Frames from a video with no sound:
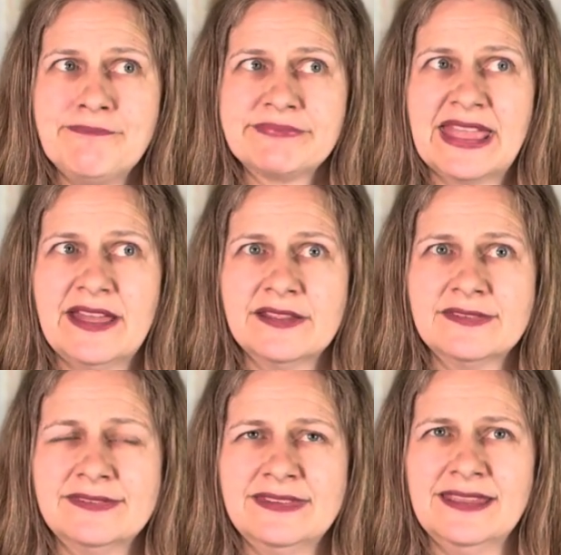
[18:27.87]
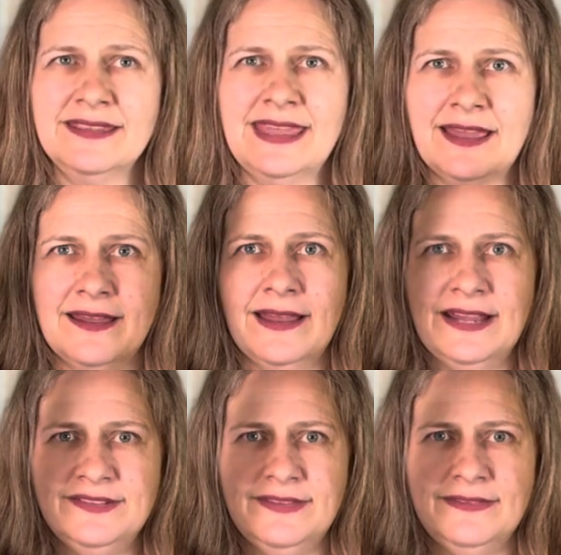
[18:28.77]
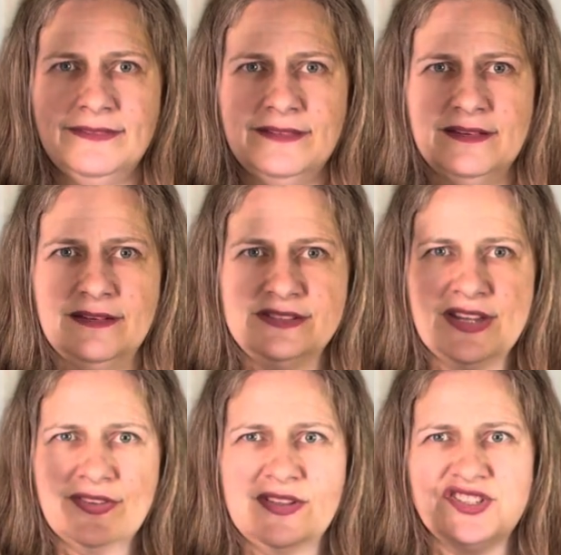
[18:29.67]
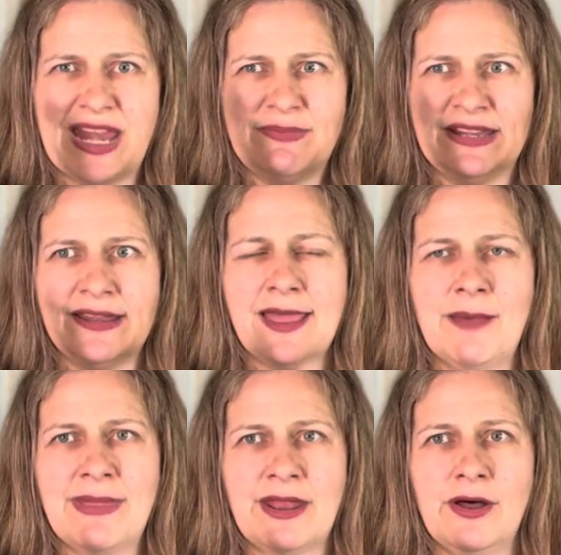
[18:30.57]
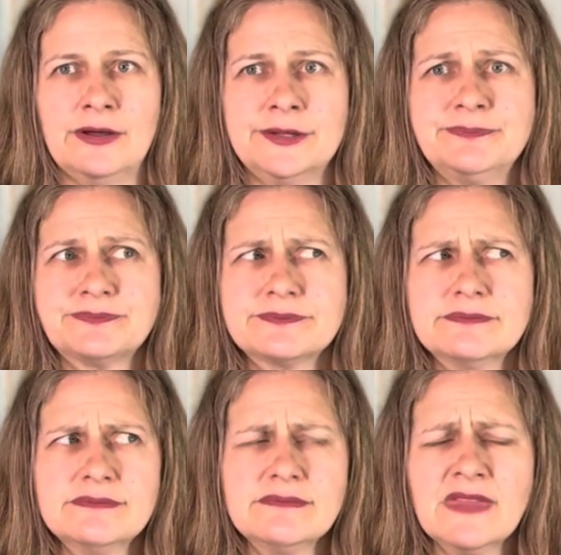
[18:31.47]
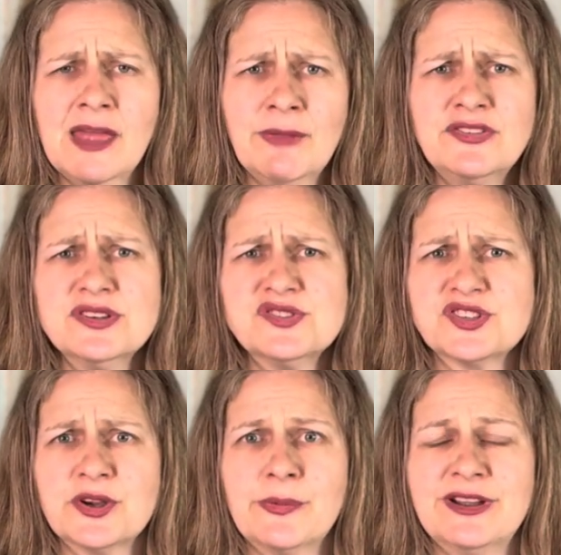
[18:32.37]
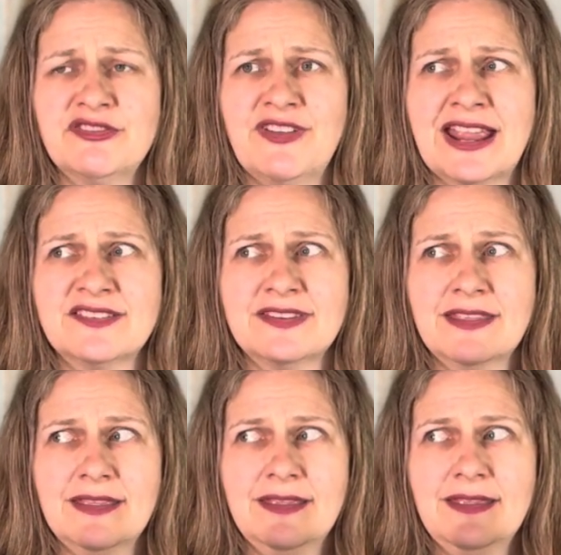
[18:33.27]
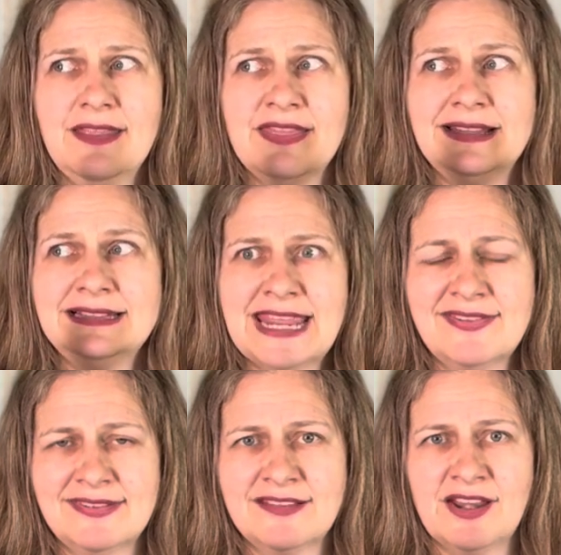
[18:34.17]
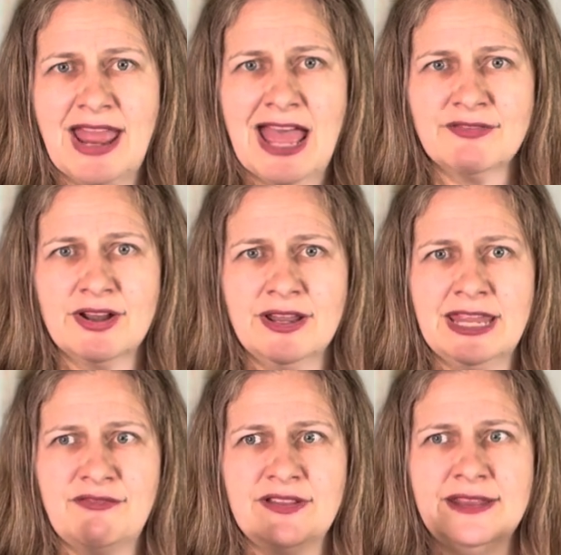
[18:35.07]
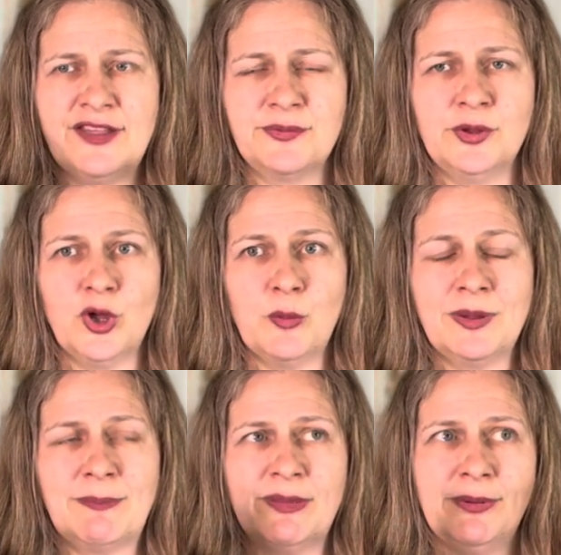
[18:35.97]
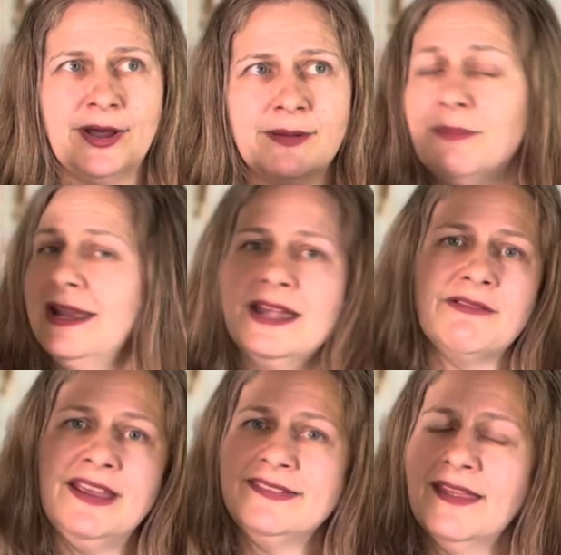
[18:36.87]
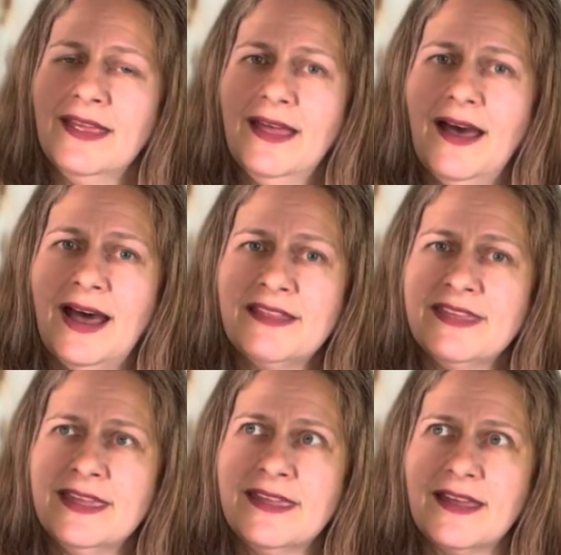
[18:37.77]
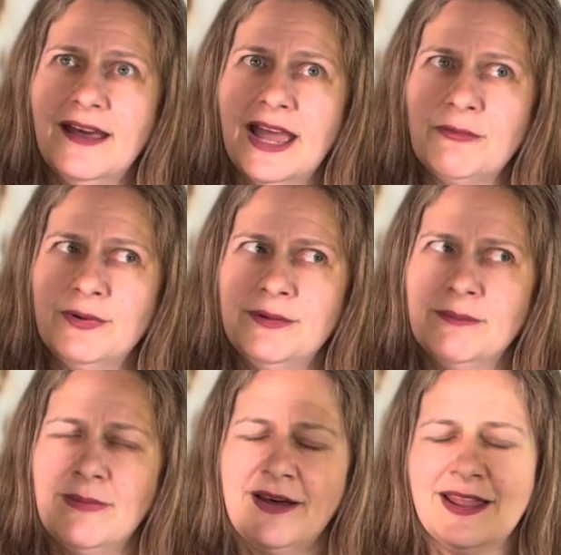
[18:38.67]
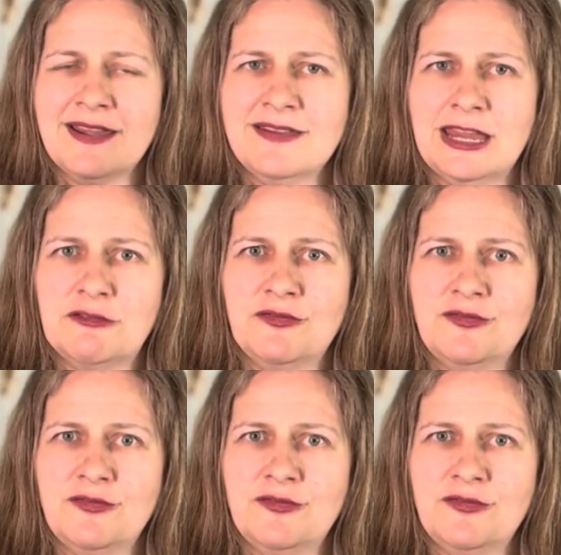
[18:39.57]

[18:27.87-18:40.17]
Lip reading: because, yeah, I just so the shape didn't come in at all. I'm not too sure what effect the lace is going to have on it, if the lace will open up the bottom. But anyways, I think I wouldn't mind if